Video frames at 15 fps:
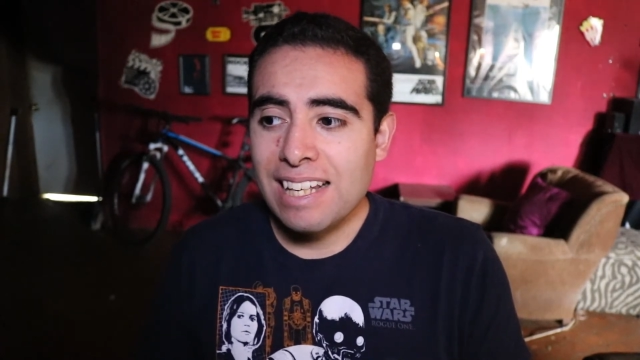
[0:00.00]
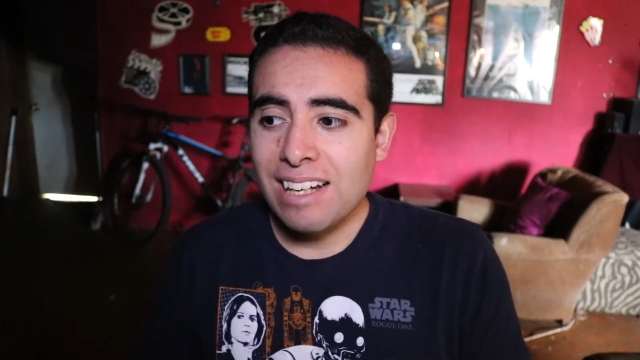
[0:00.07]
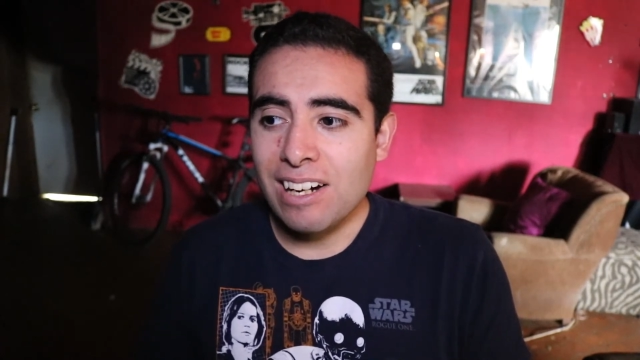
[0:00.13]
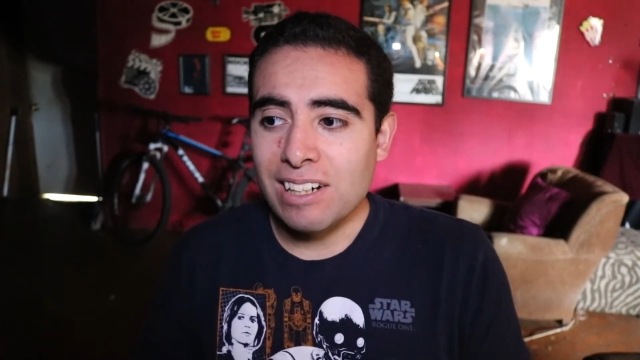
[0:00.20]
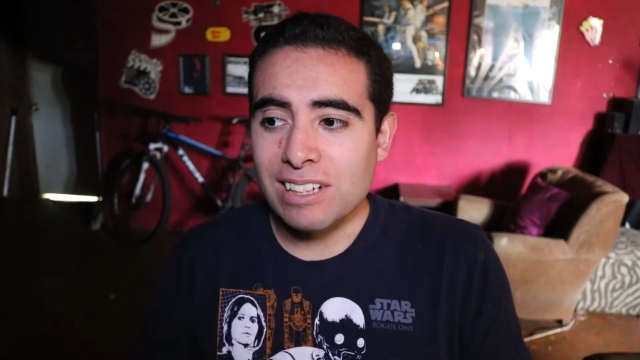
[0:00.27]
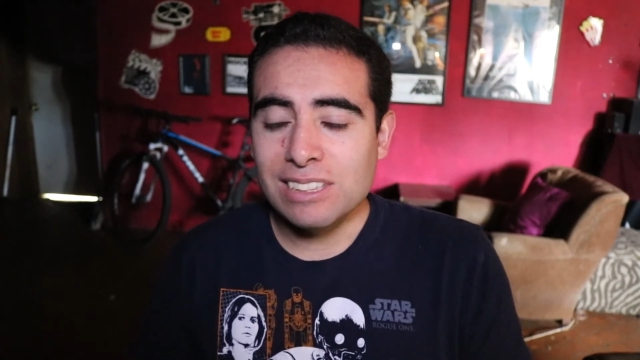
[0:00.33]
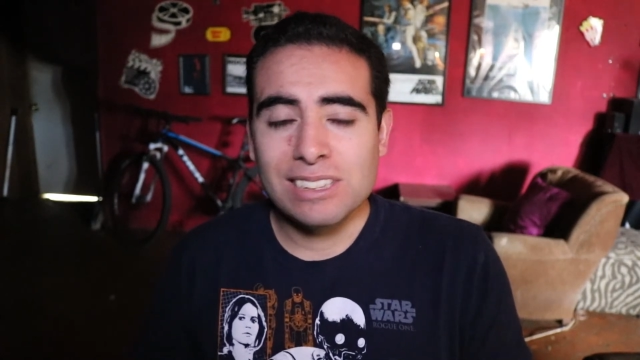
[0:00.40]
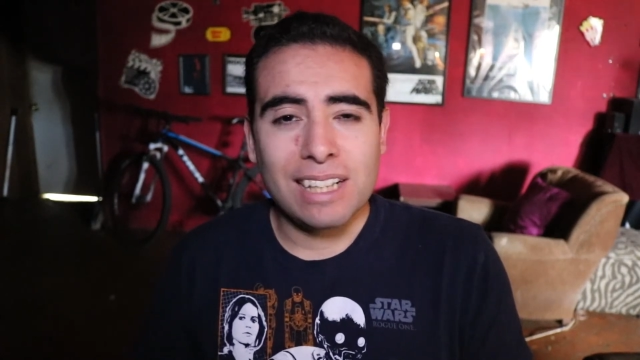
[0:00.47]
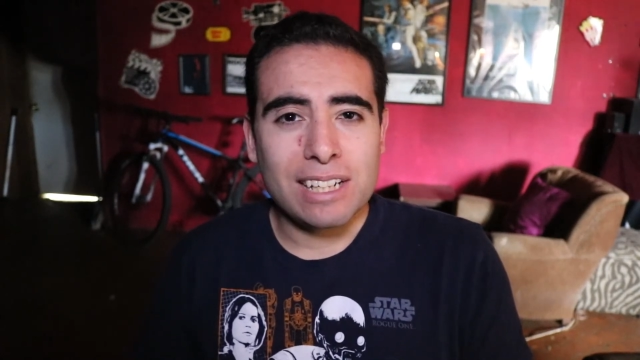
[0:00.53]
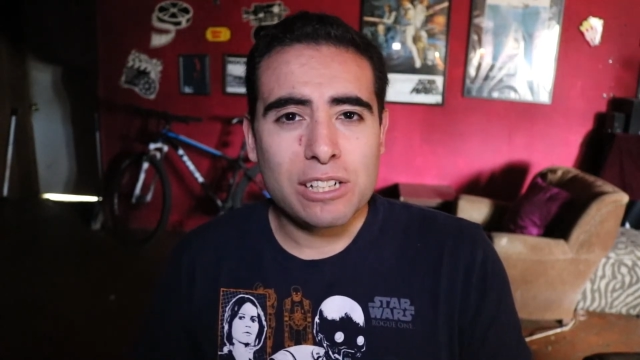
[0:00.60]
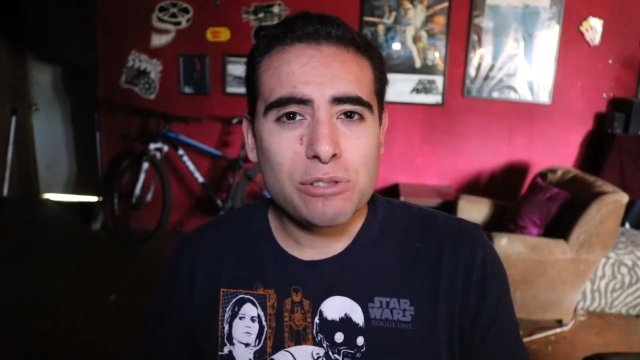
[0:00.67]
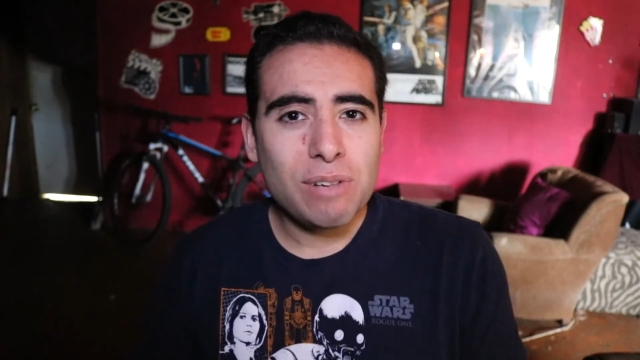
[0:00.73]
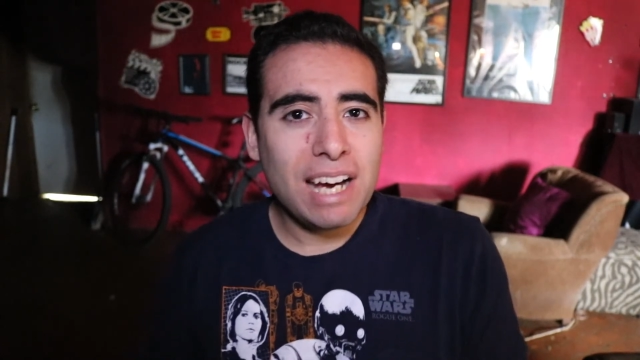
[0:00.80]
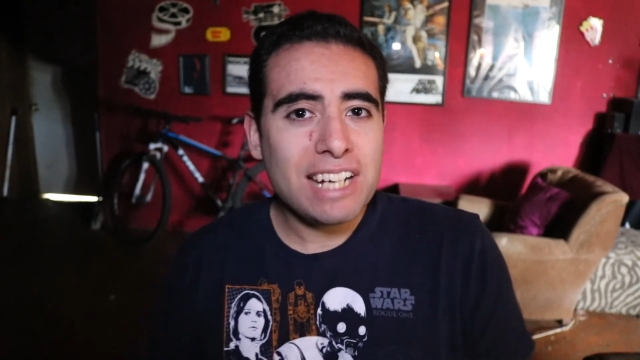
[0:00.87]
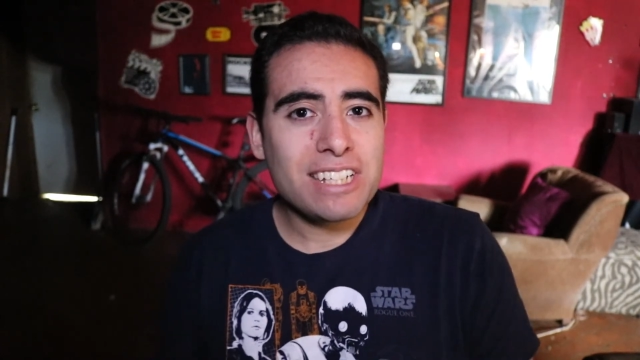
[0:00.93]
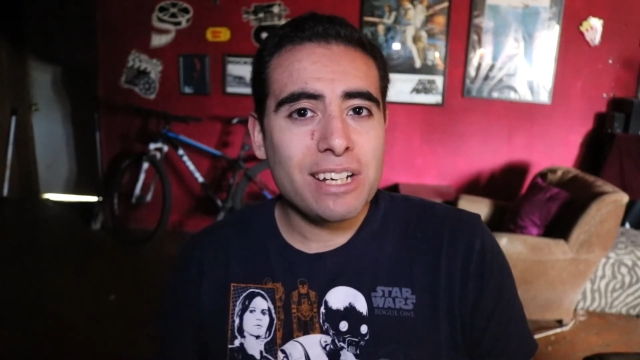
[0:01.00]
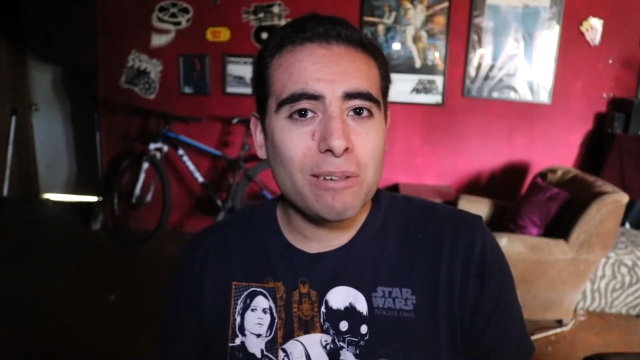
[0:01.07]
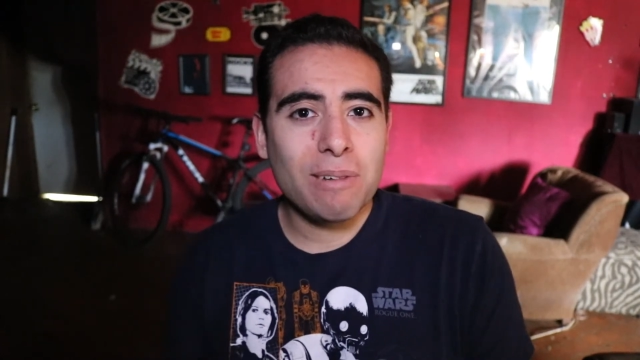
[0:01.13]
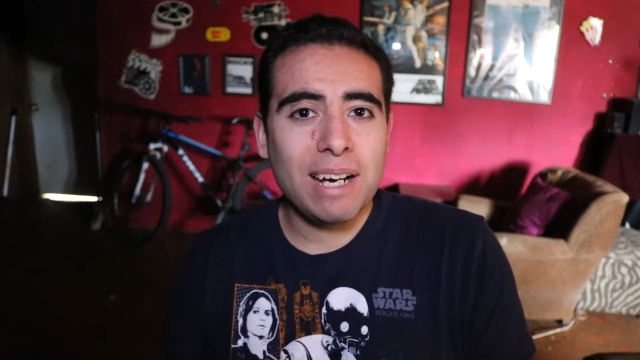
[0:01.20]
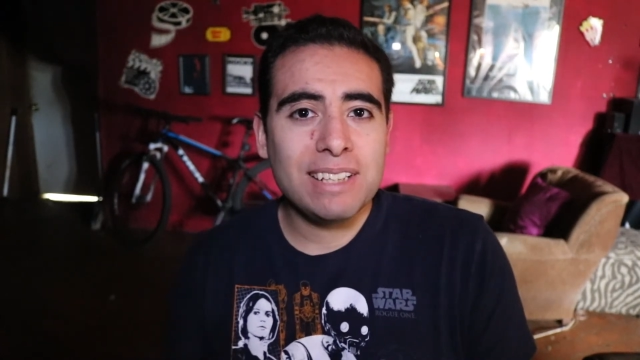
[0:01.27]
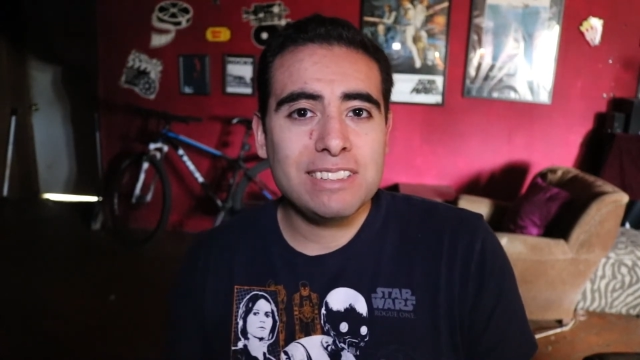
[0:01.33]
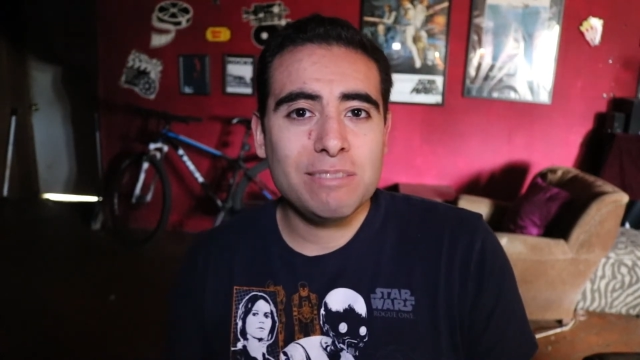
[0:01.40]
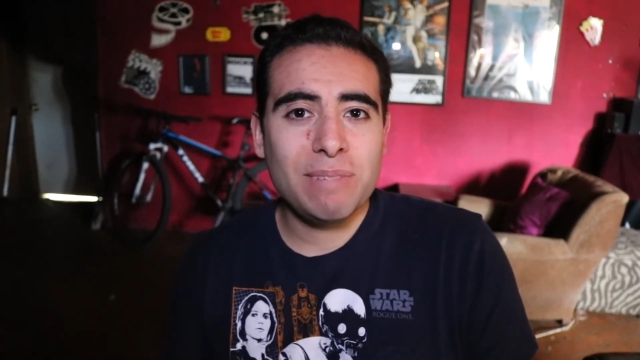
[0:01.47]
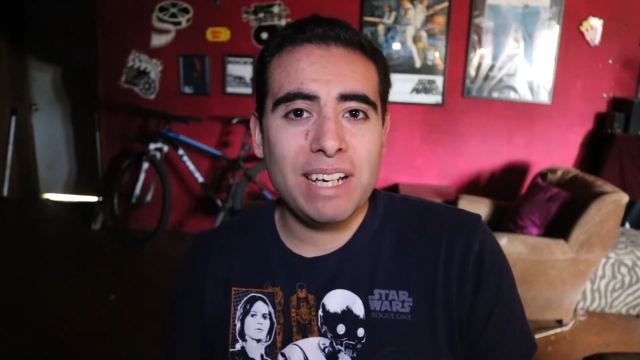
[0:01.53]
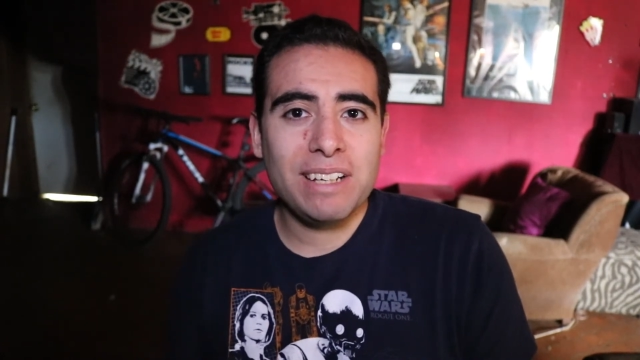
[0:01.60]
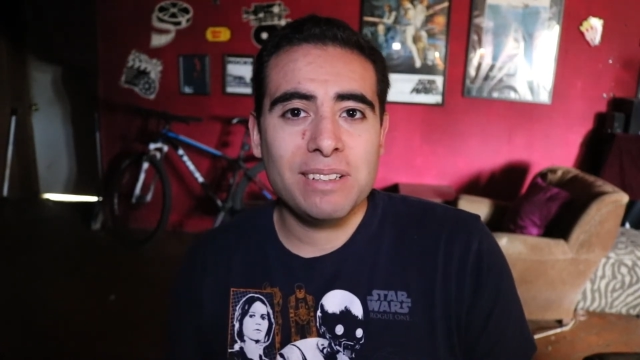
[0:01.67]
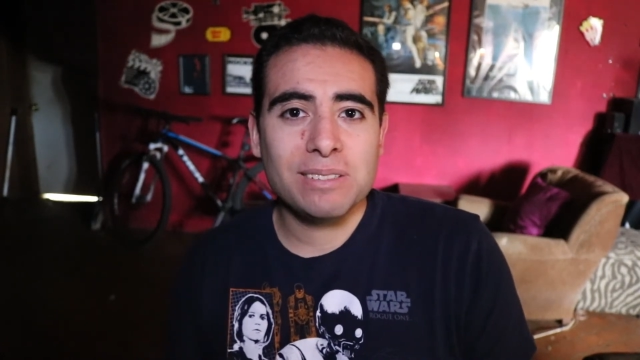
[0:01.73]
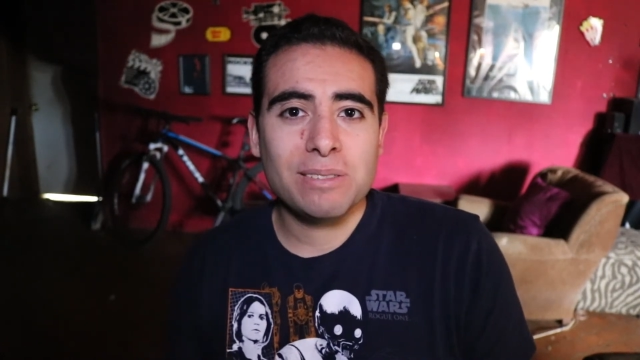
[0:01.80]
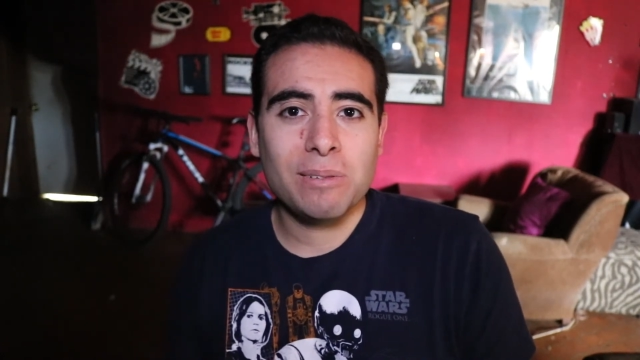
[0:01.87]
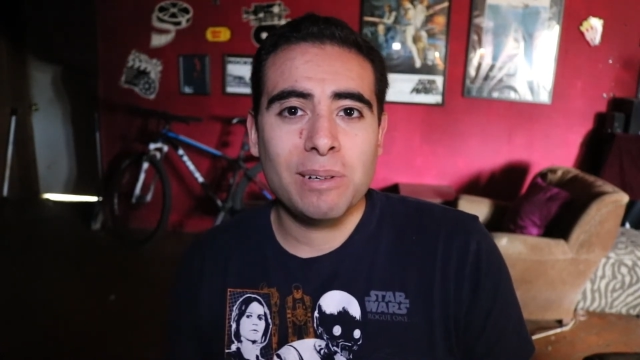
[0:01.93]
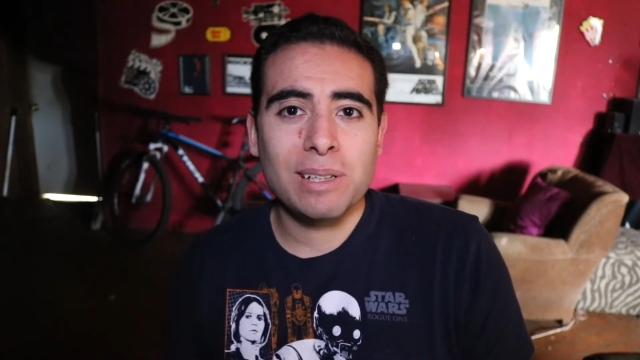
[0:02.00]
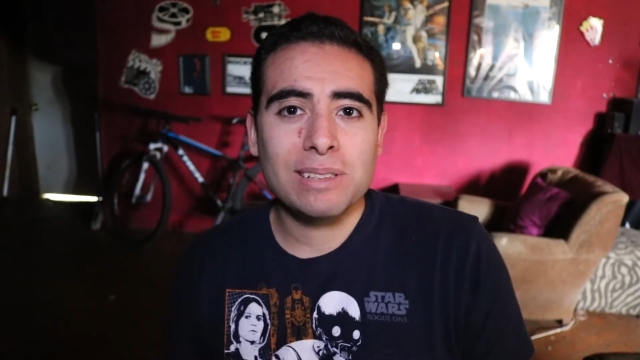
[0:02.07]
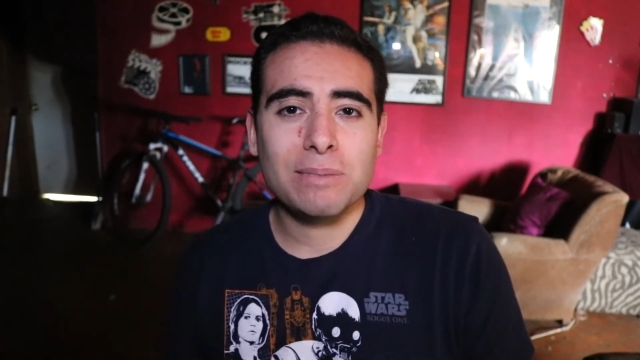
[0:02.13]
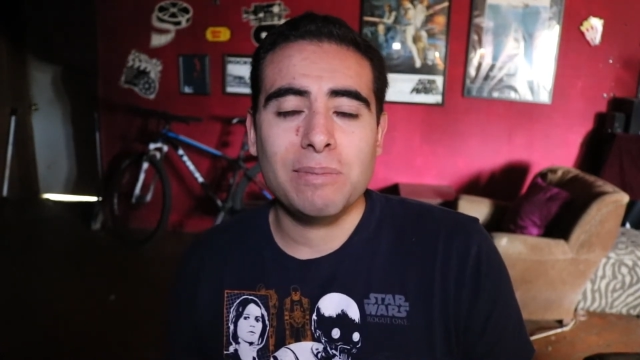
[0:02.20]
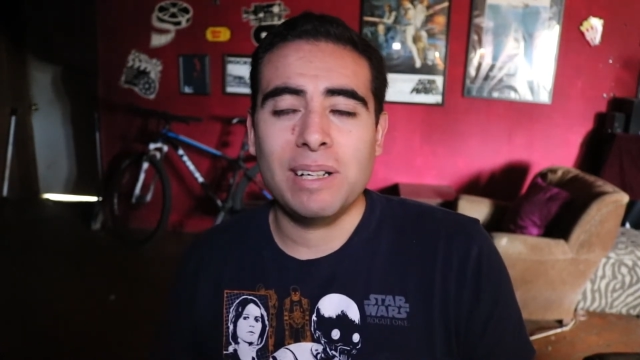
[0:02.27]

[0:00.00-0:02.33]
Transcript: are just like trashing Rotten Tomatoes, of course,